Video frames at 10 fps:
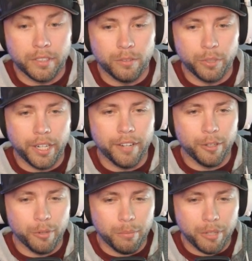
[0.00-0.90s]
We
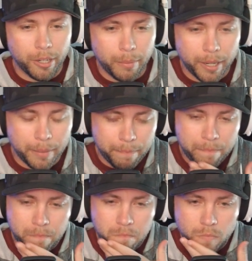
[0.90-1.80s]
definitely want to blow him up.
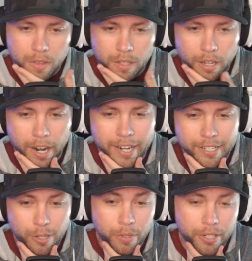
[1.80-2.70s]
All right,
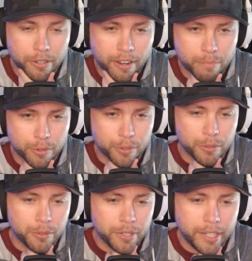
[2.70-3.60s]
so we do have
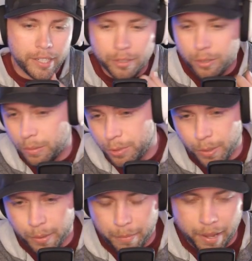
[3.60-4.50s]
Brood into
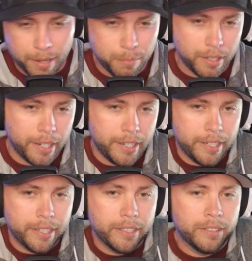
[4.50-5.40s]
Absorbing Man play here.